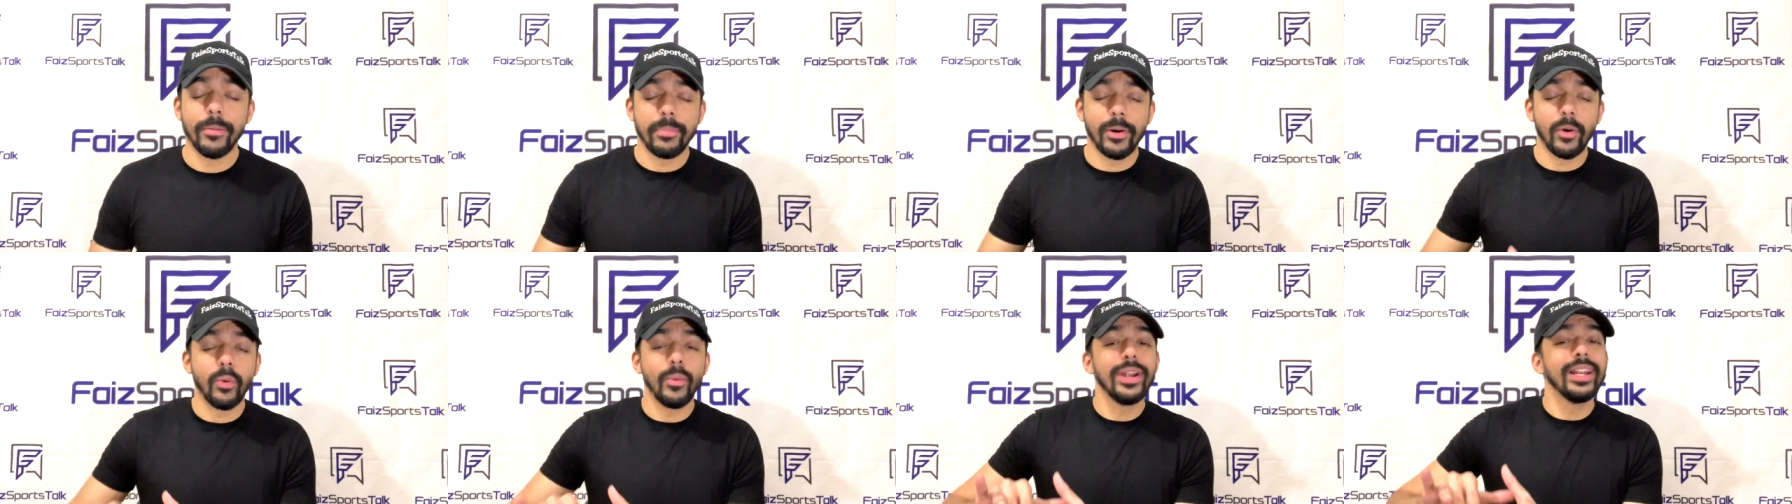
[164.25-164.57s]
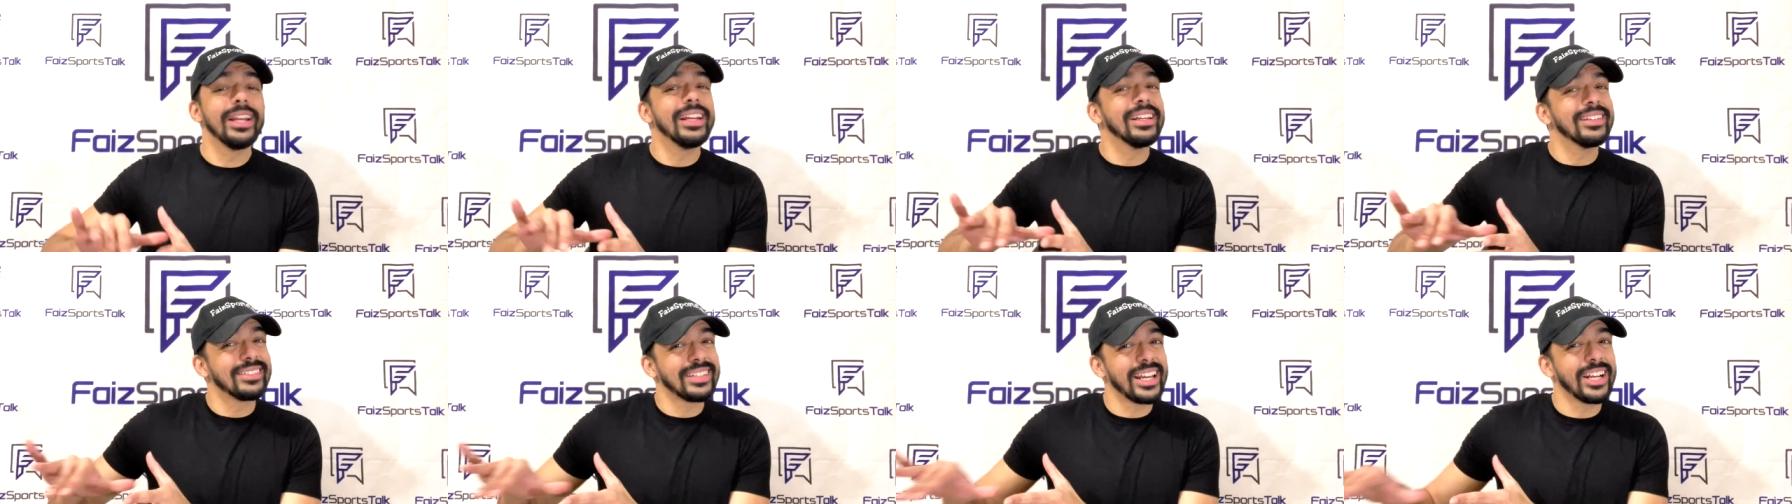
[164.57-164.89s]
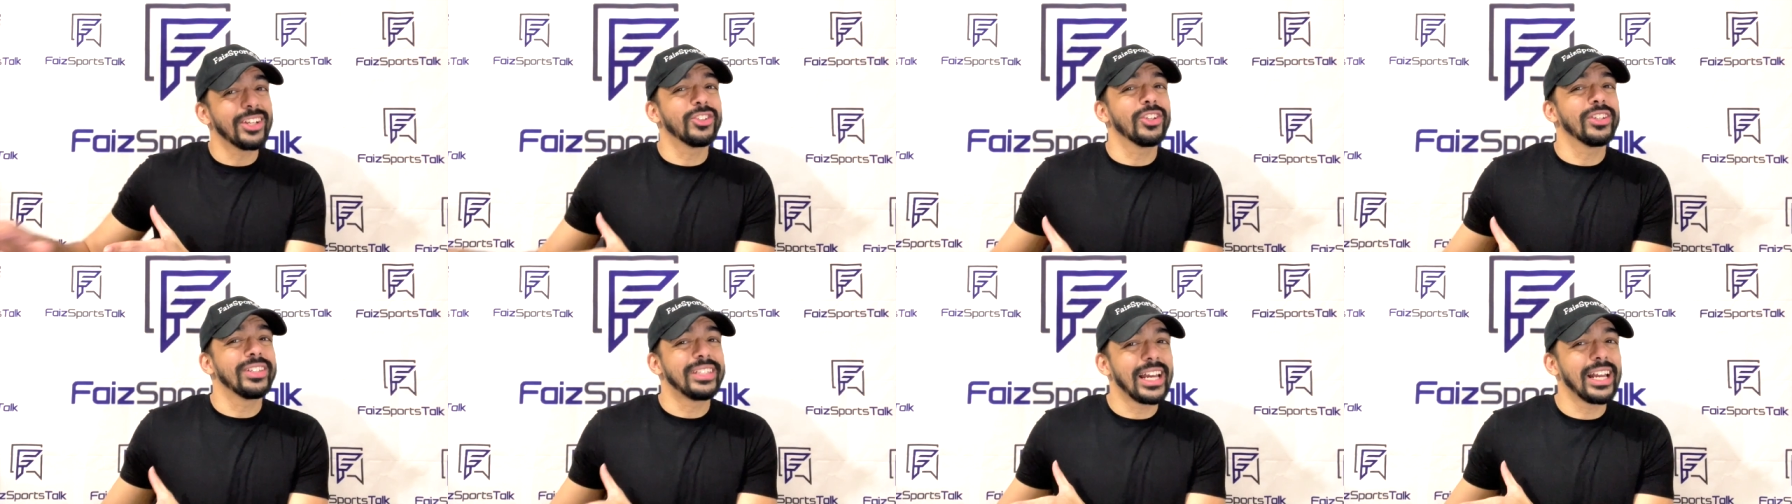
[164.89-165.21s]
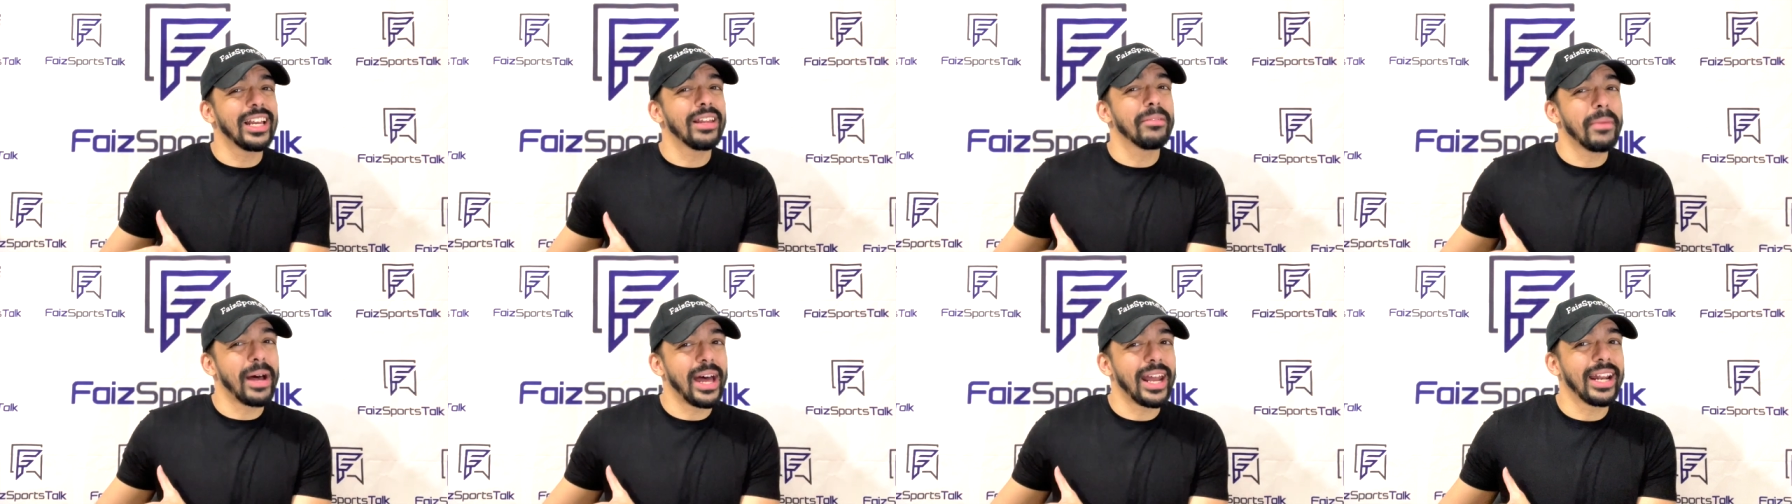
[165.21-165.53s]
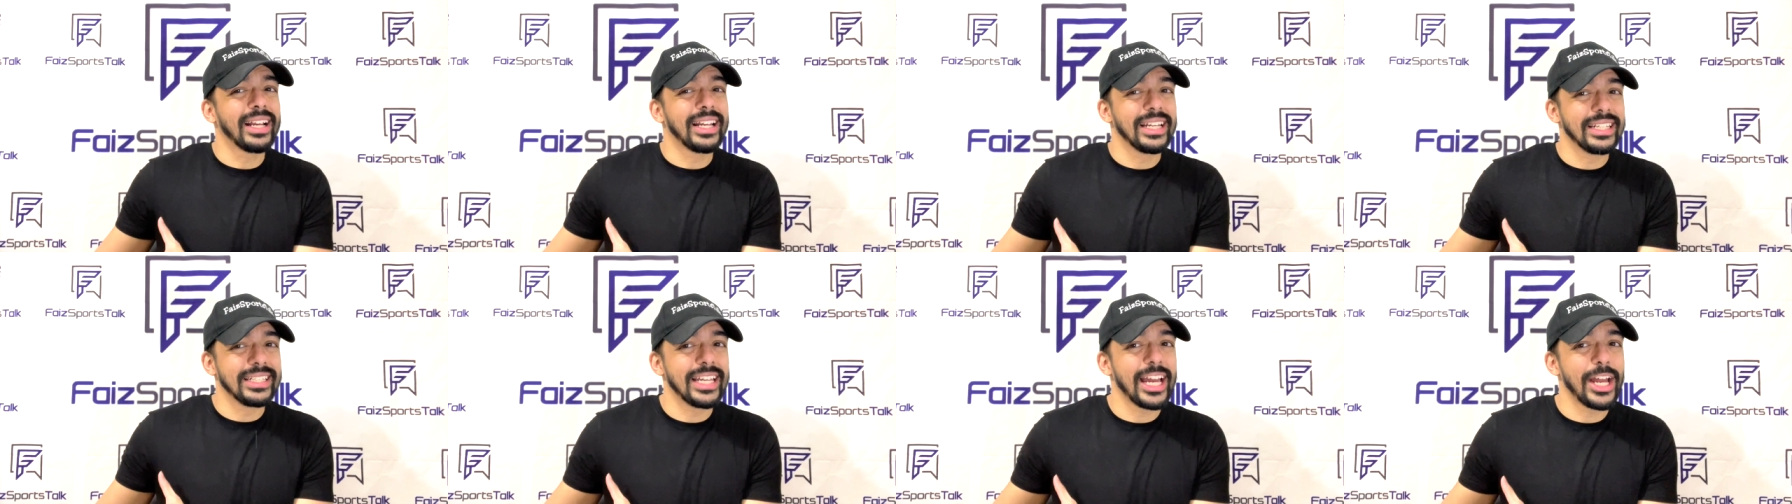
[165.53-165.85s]
But we essentially take them out of
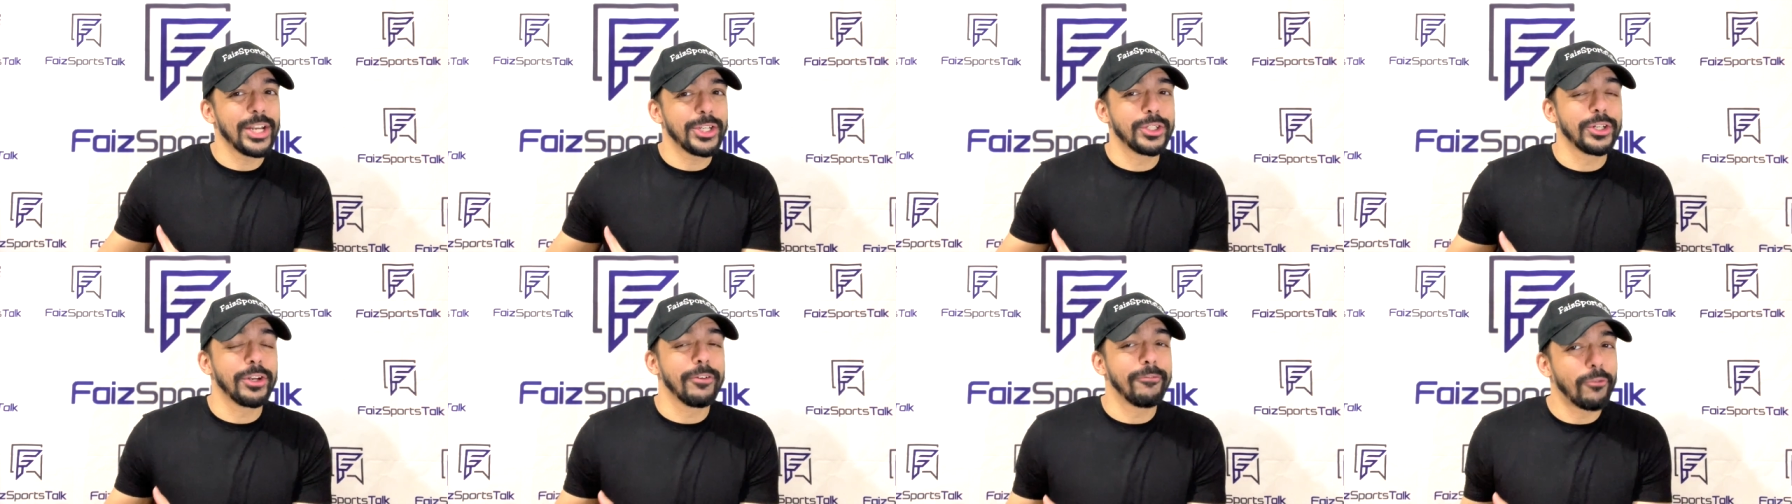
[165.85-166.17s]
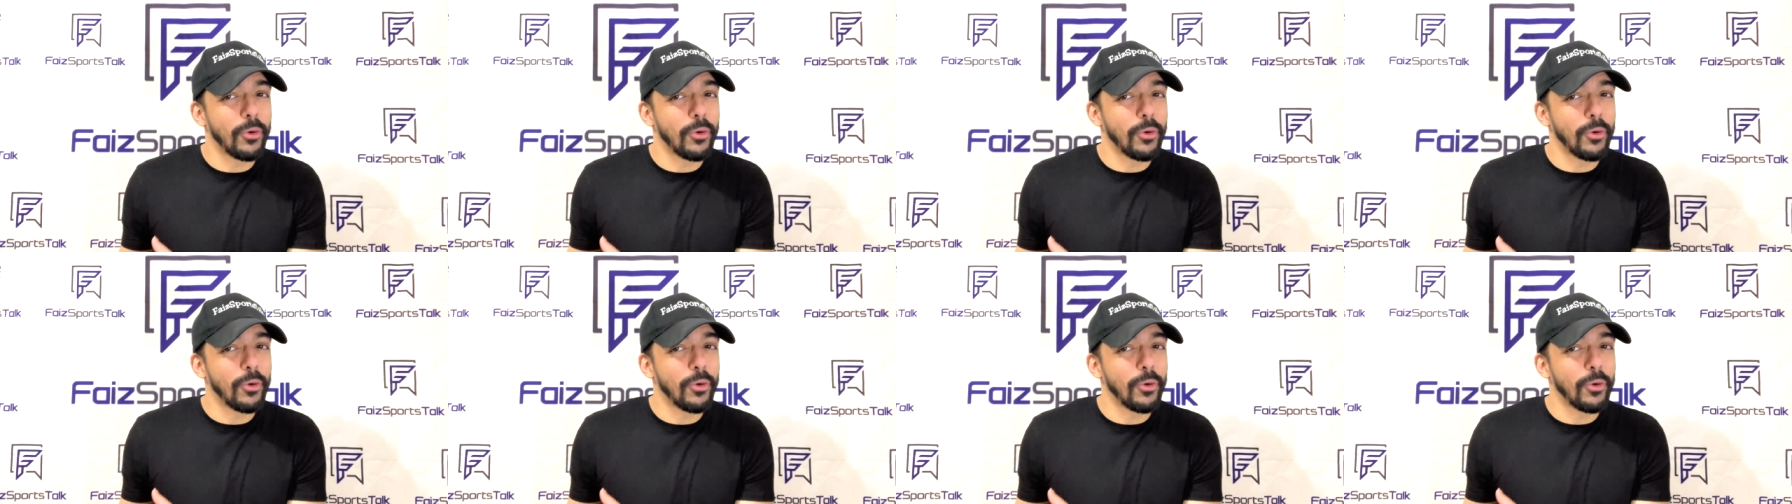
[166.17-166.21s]
contention